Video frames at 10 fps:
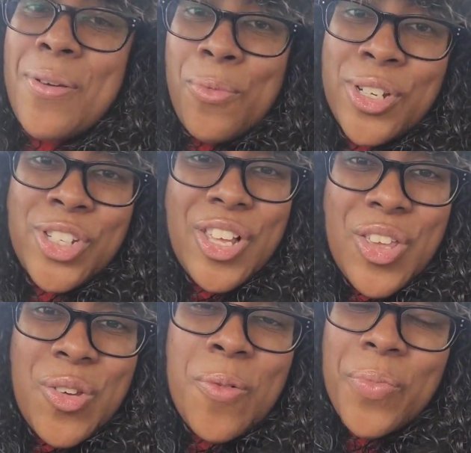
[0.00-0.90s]
Wishing
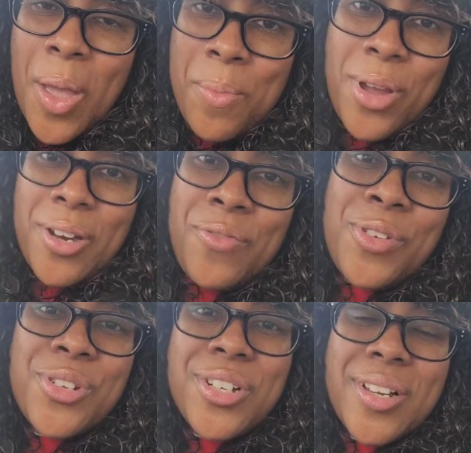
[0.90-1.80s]
you a brighter
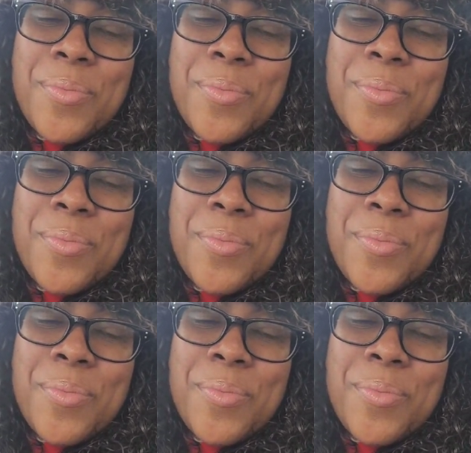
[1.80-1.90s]
future.